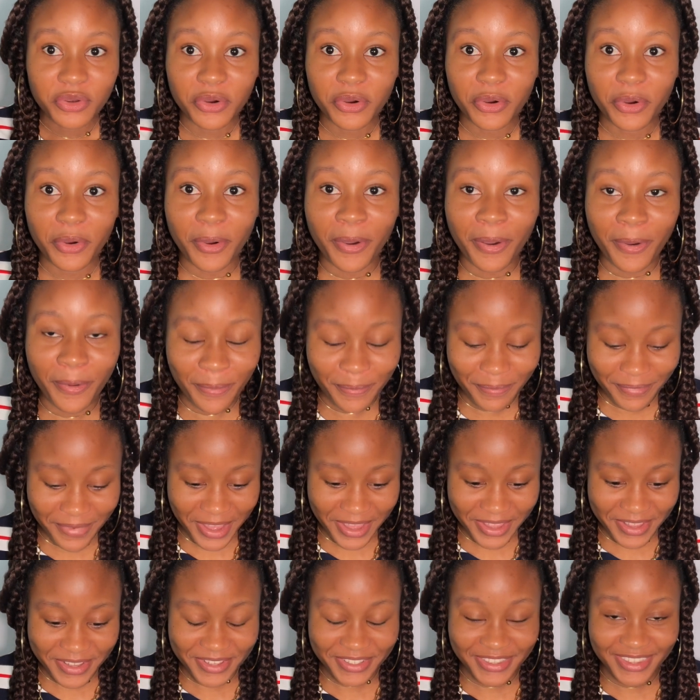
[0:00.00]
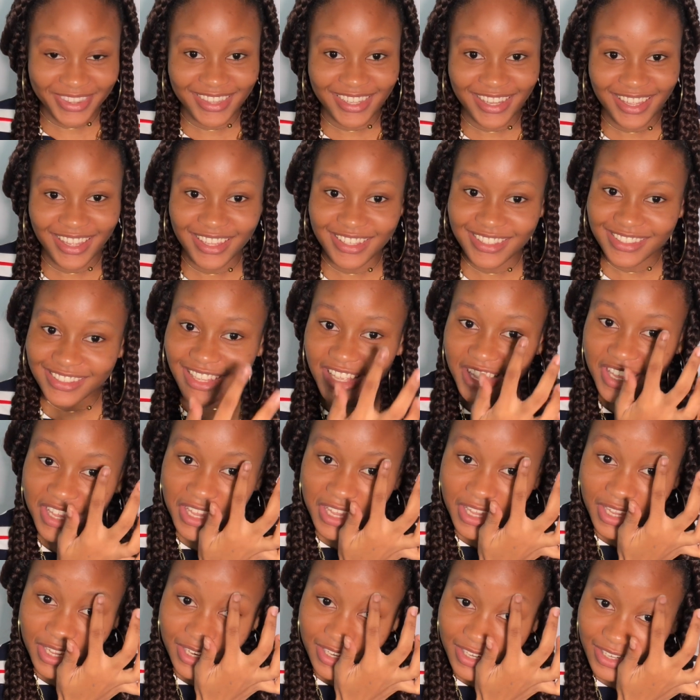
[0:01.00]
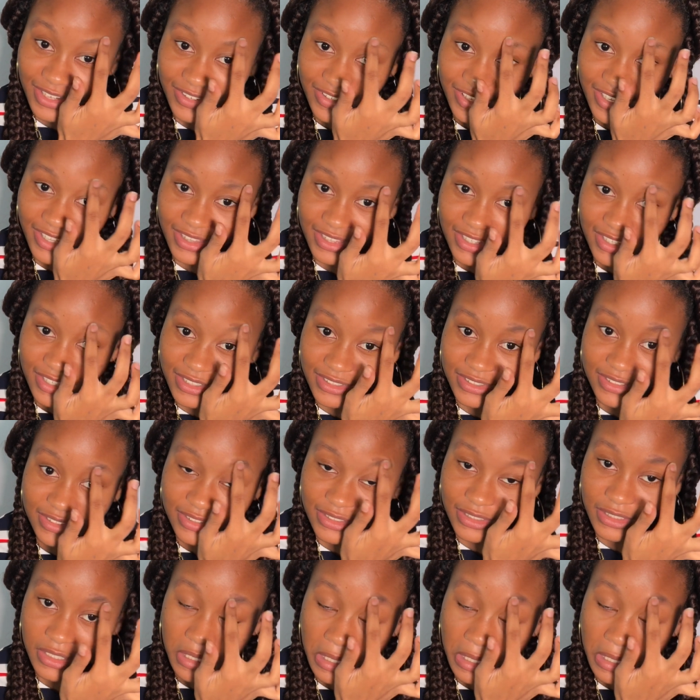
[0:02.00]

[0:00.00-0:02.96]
Oh my goodness, look at this.